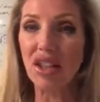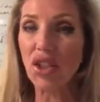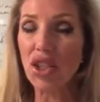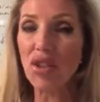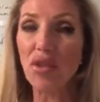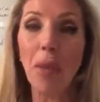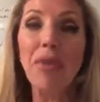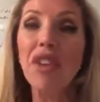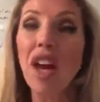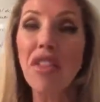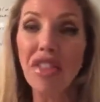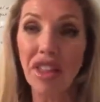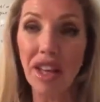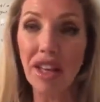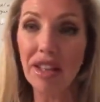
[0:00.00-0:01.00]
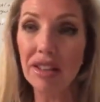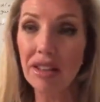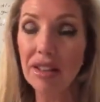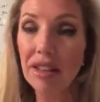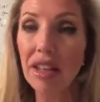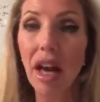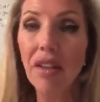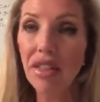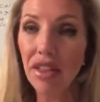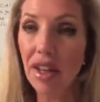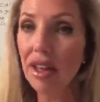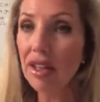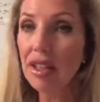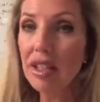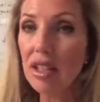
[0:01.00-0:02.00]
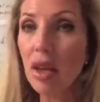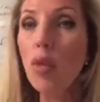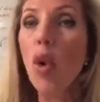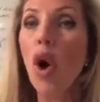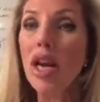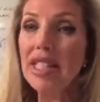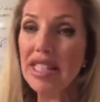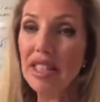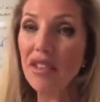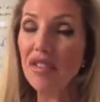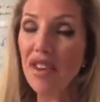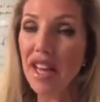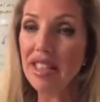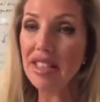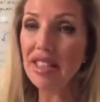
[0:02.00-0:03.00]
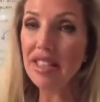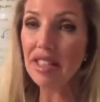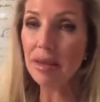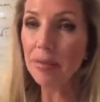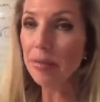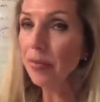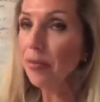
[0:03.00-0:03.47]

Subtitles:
are just from nothing. So what is an offence?